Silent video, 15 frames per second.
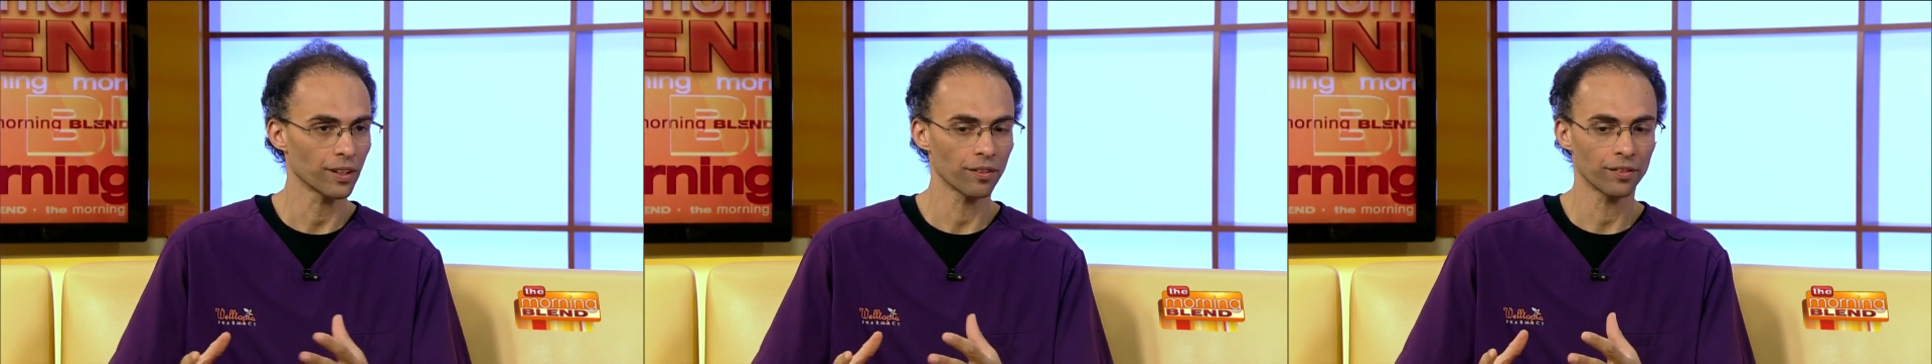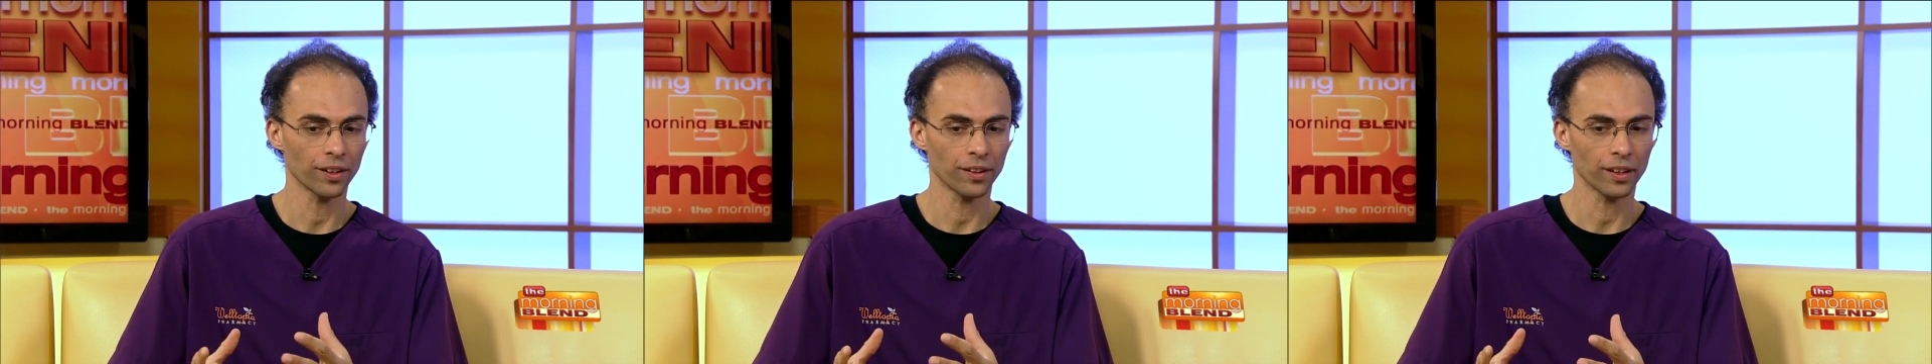
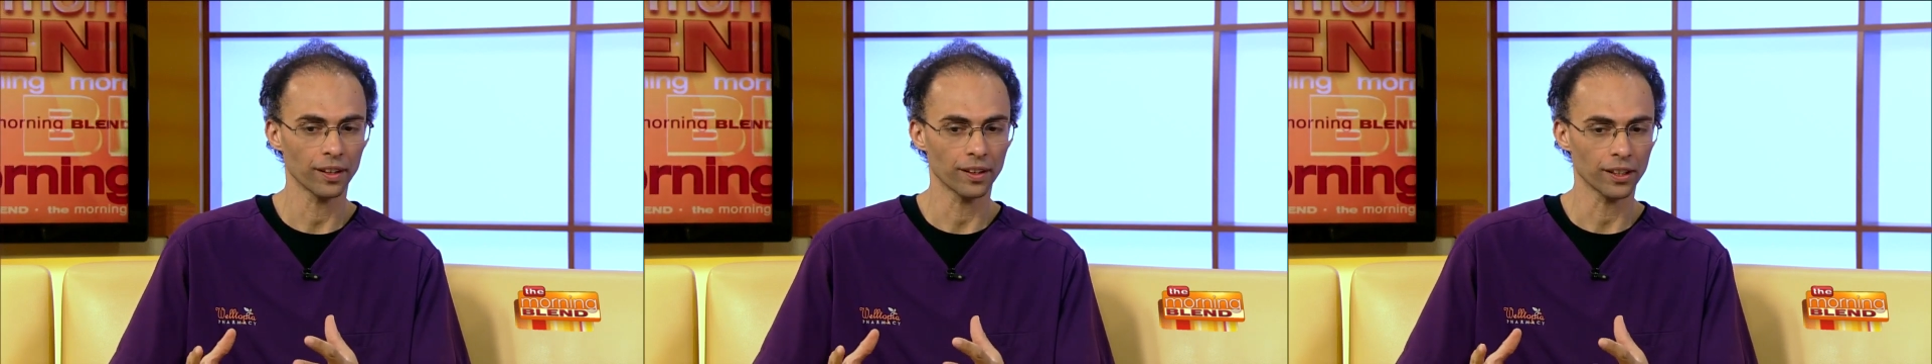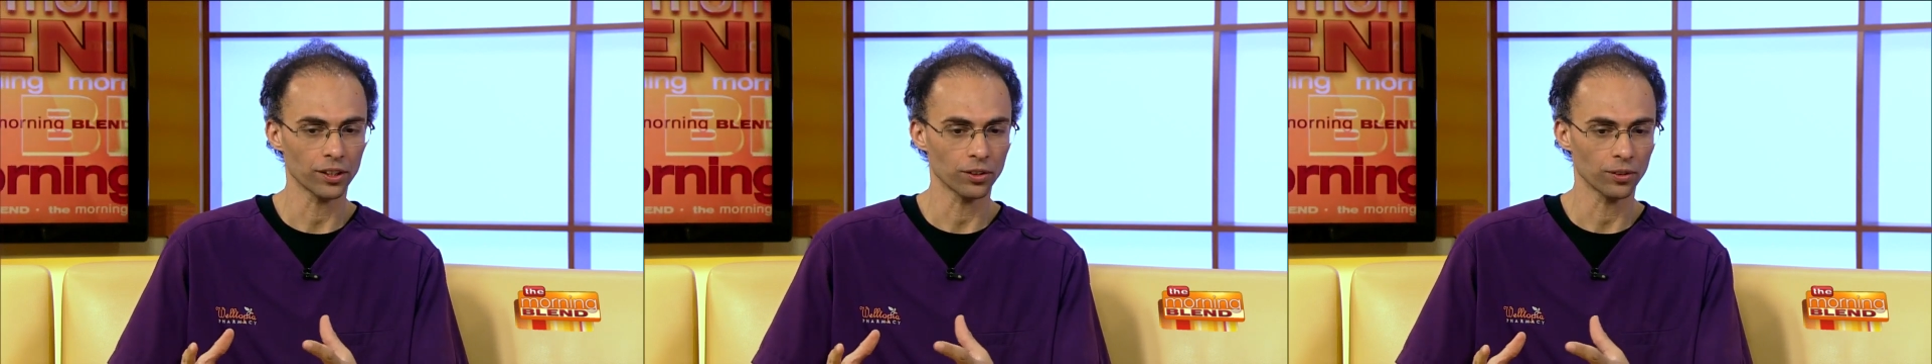everything
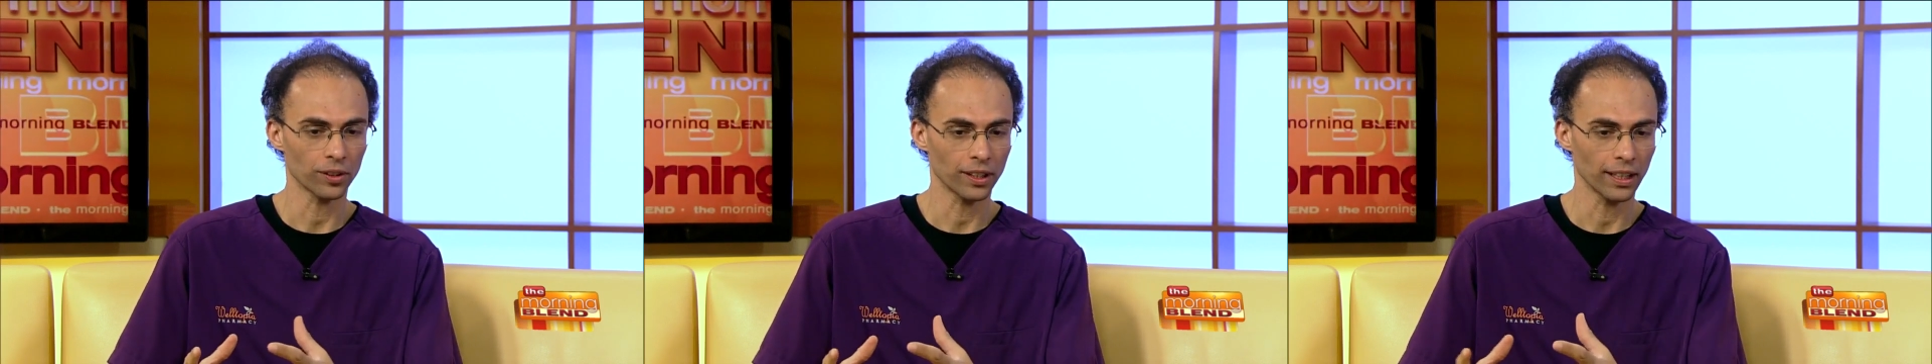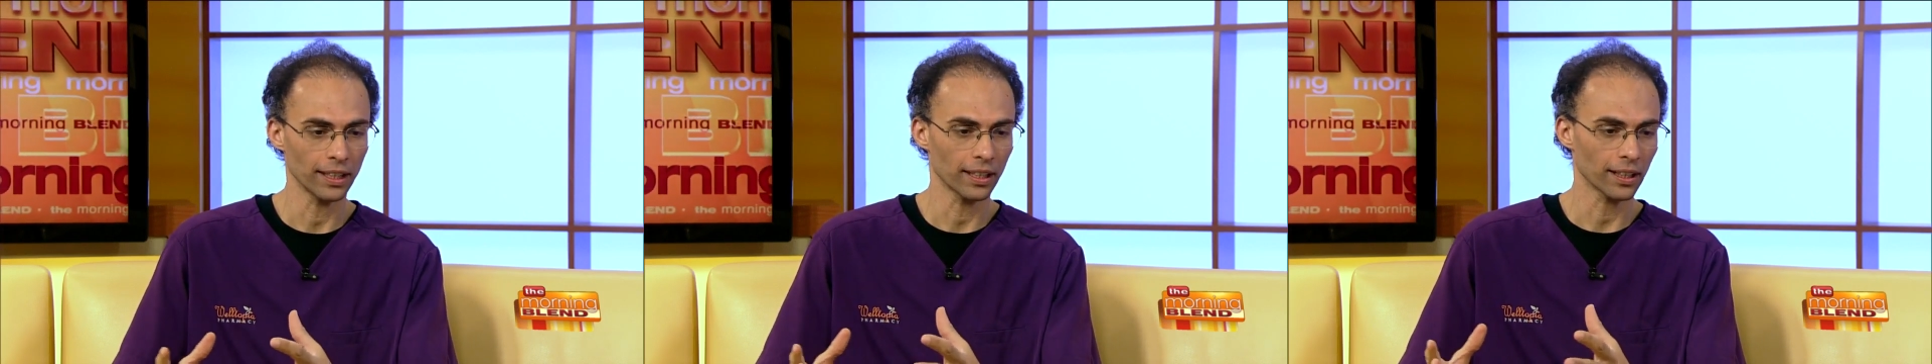that you
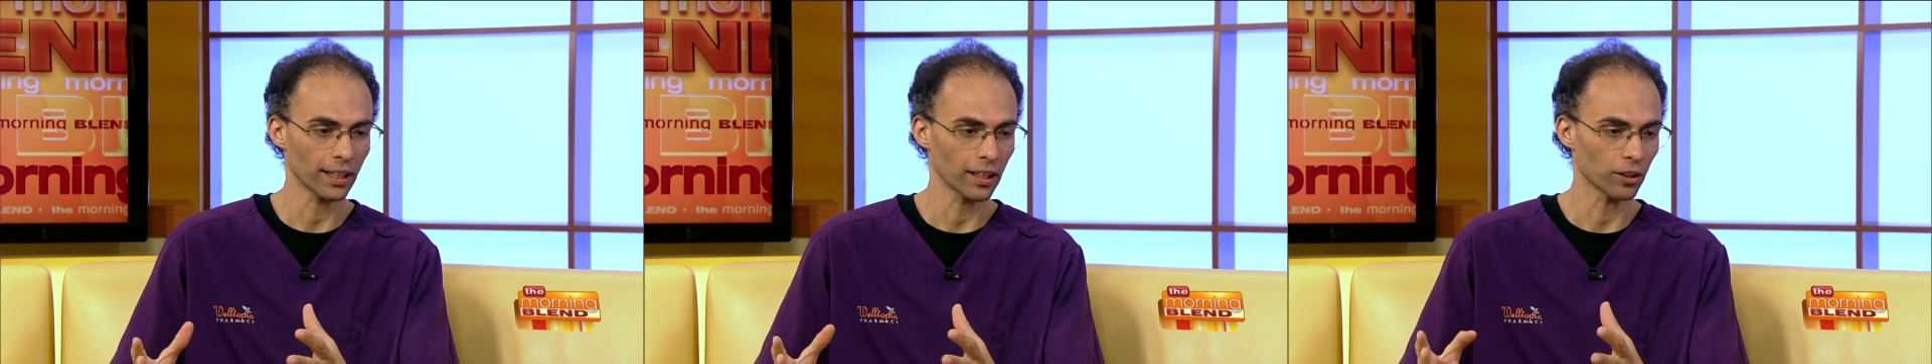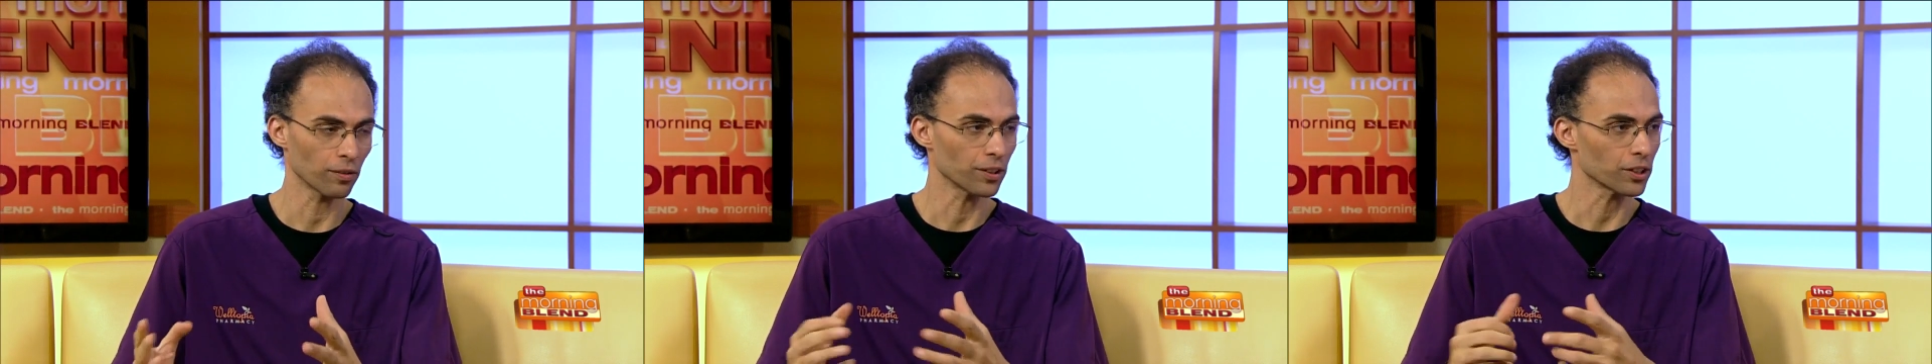take,
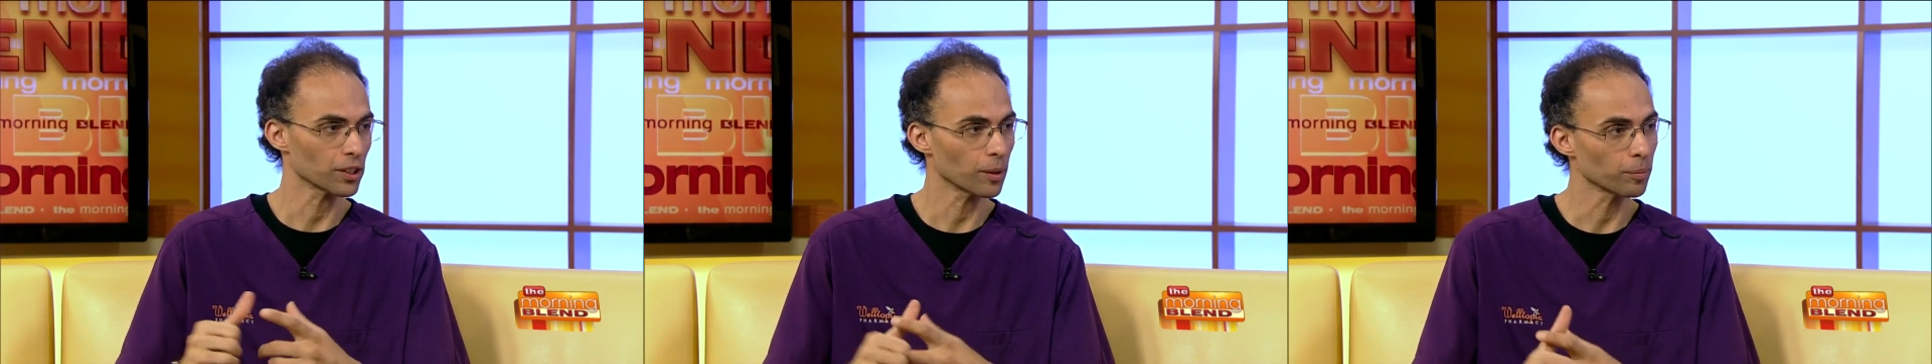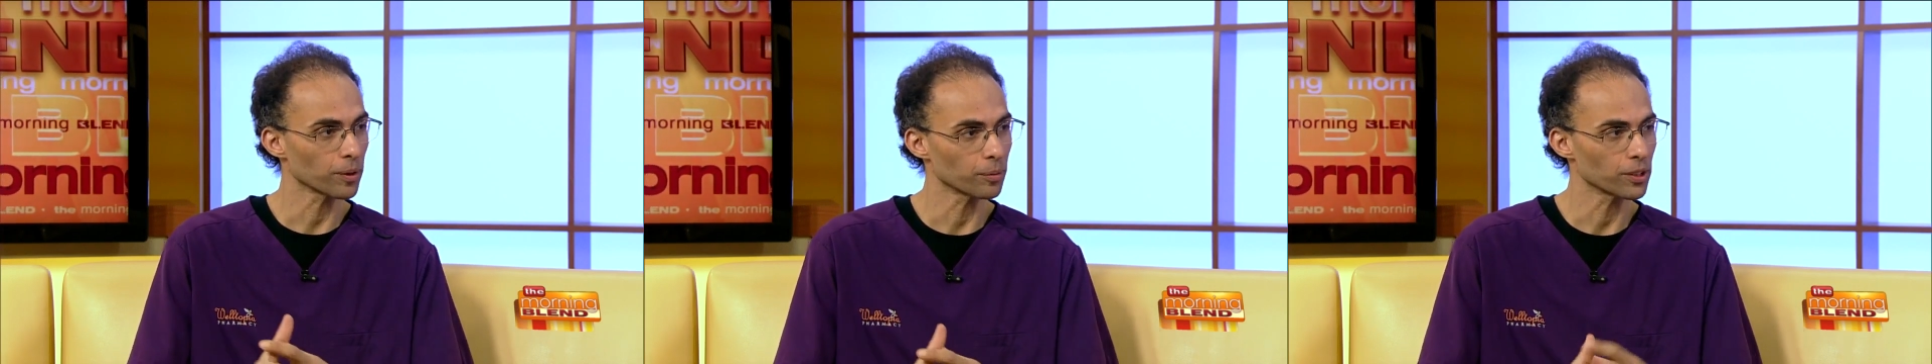kind of the
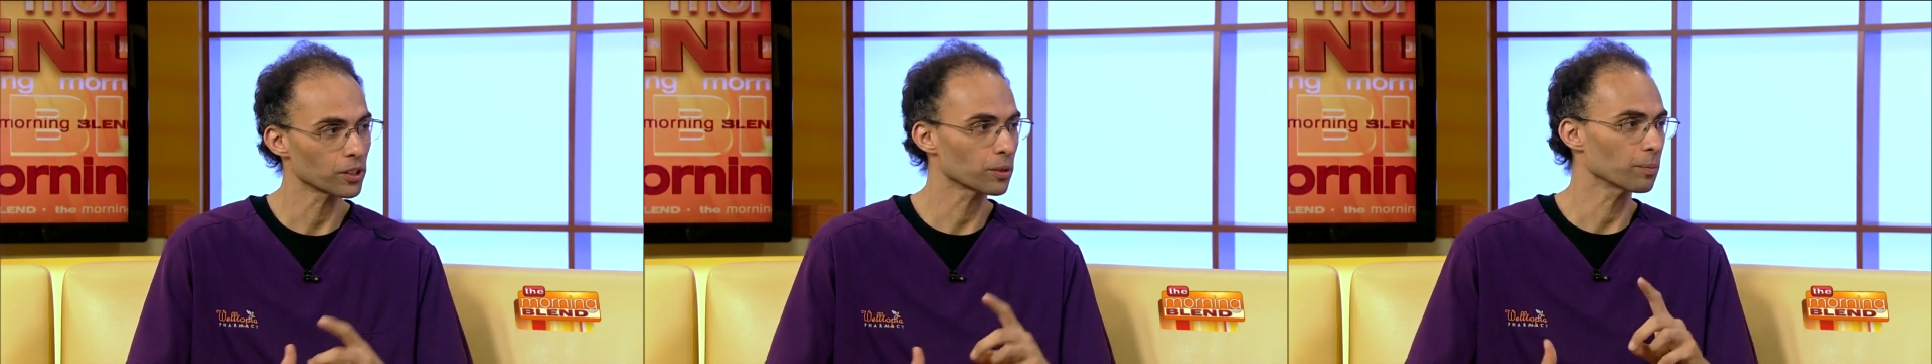supplements,